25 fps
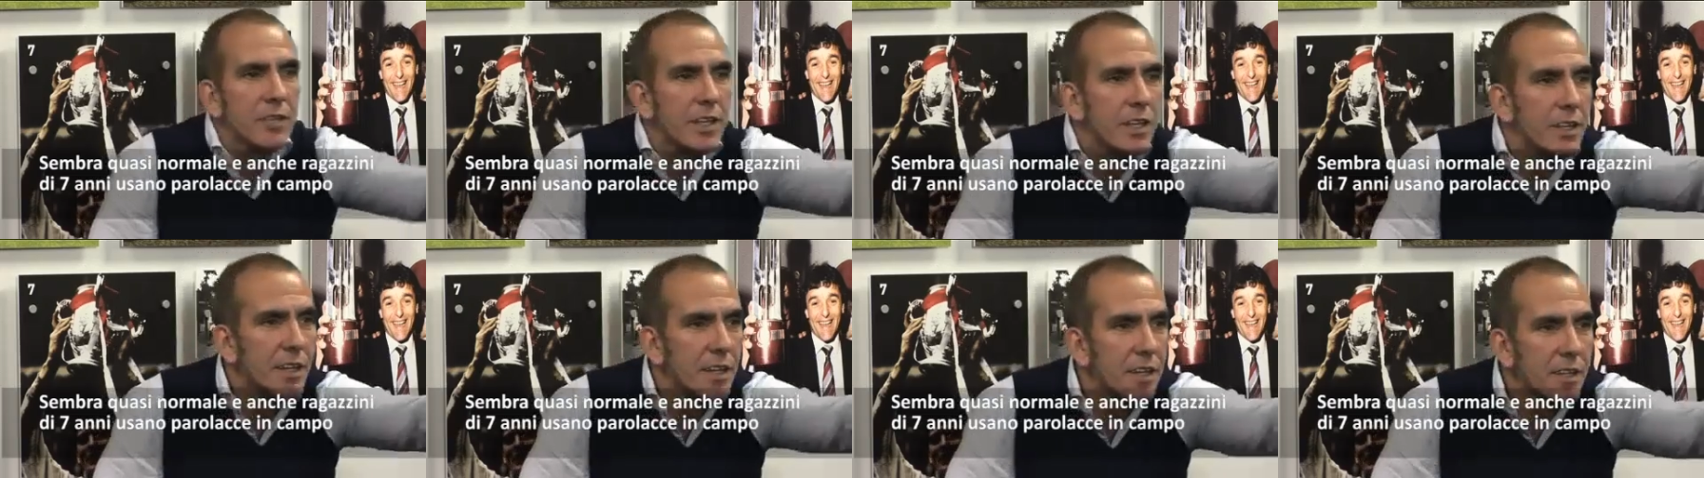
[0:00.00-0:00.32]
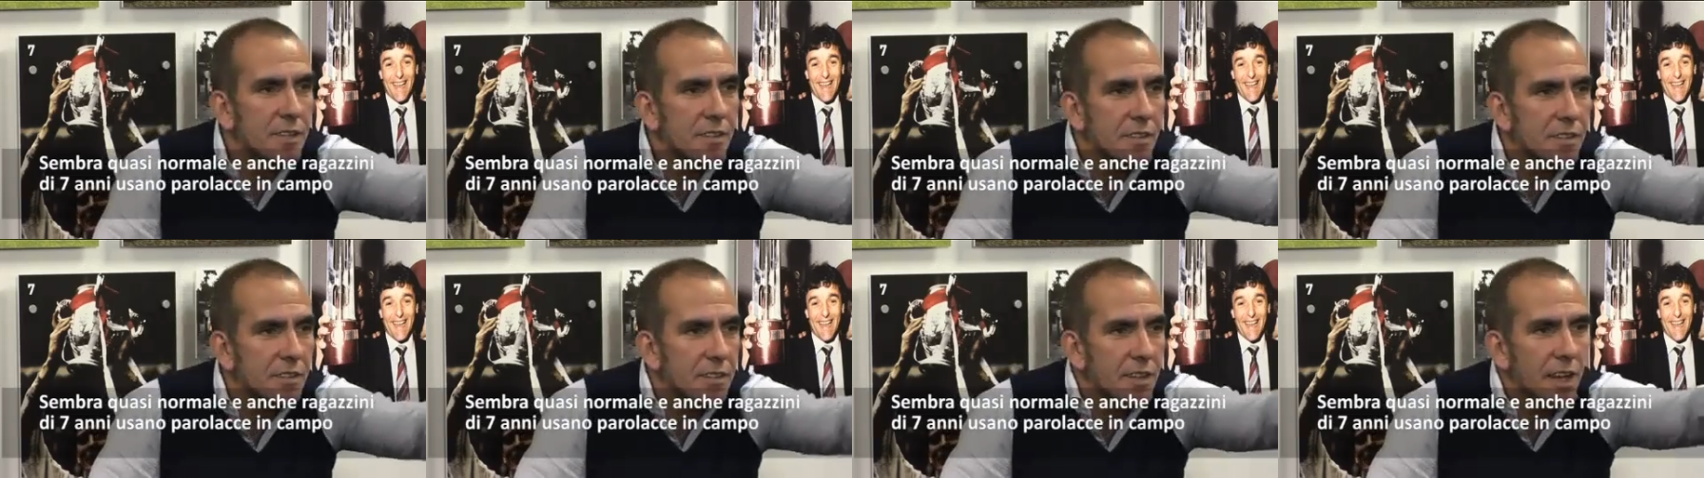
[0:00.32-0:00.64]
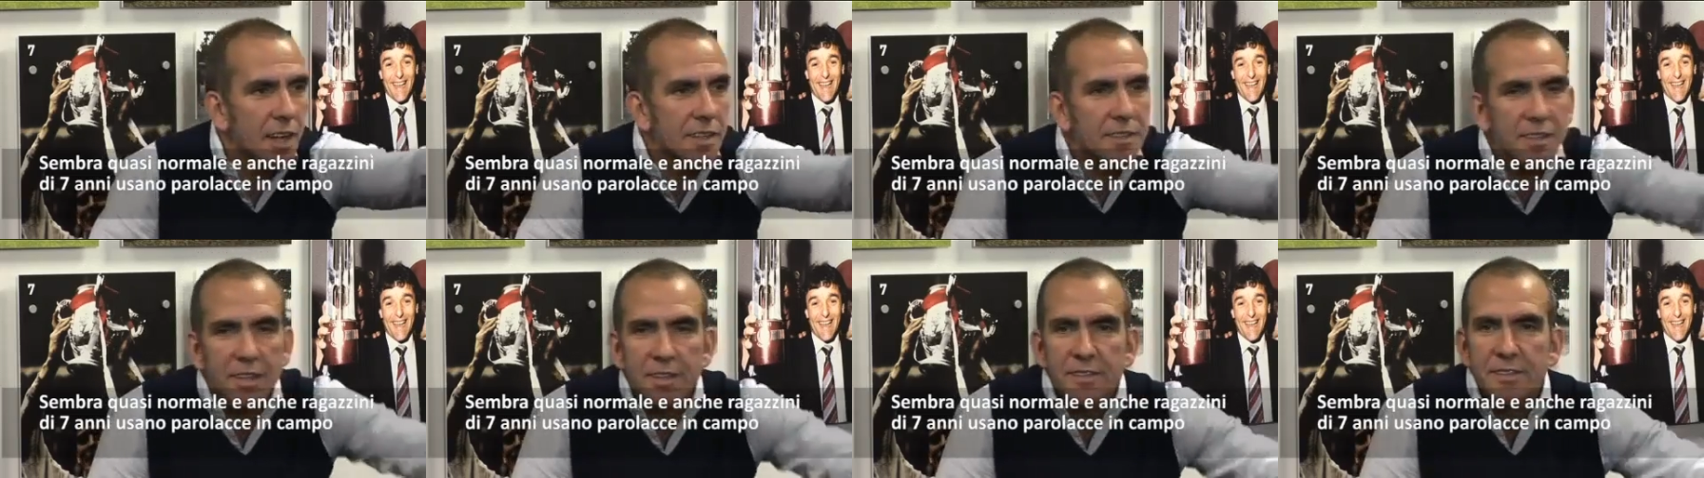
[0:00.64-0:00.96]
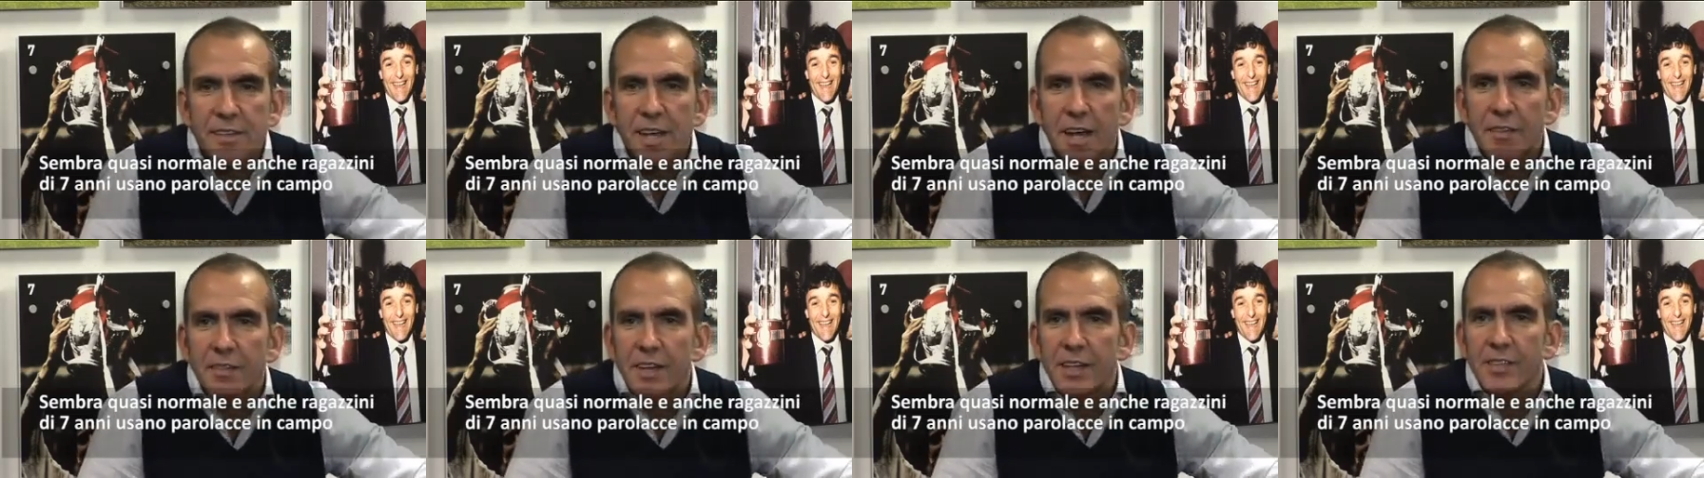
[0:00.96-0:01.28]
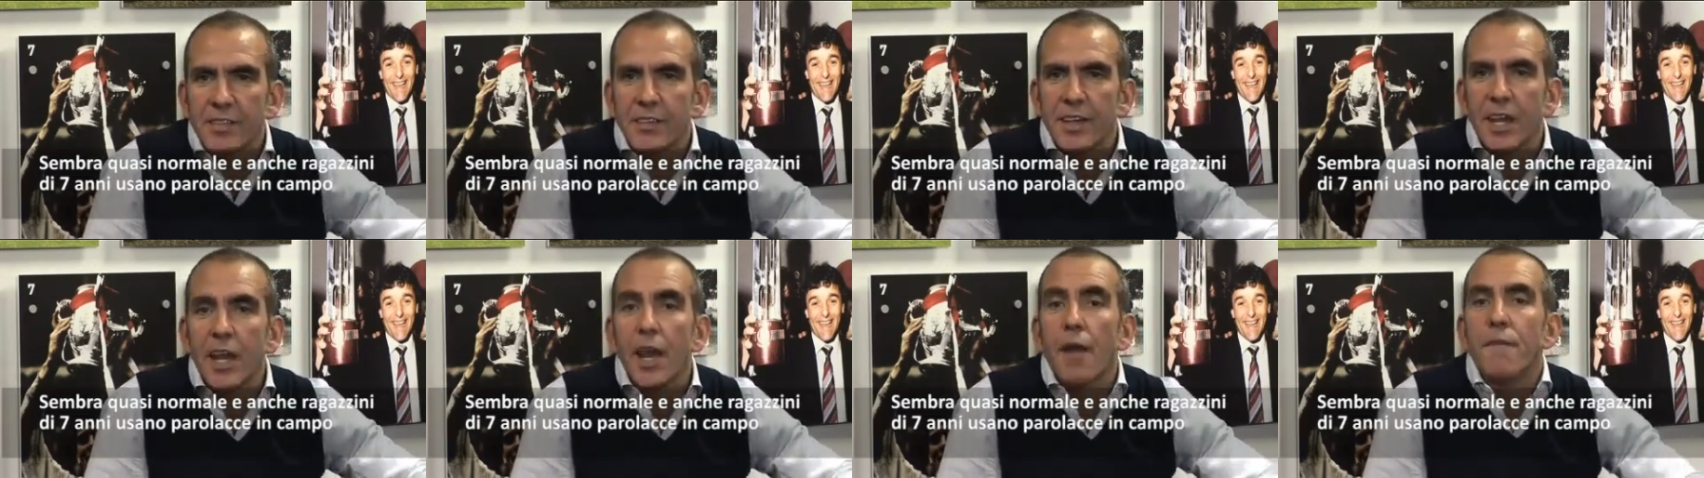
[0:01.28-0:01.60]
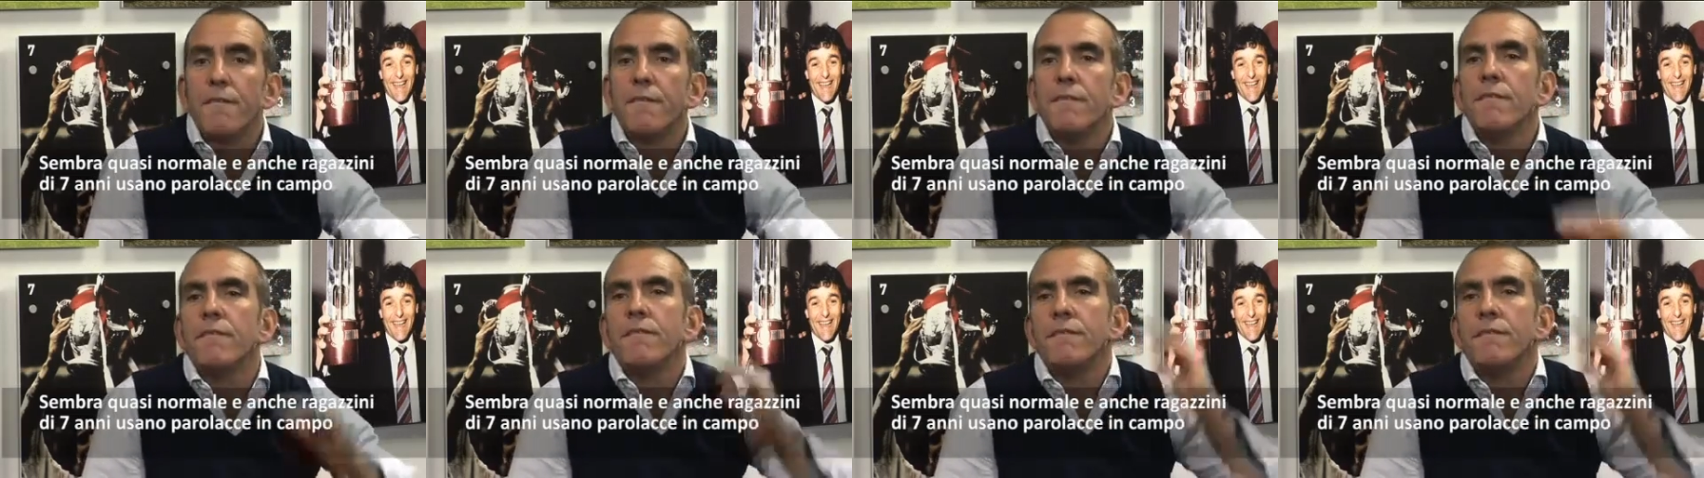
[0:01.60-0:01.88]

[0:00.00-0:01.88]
the kids start at seven and say,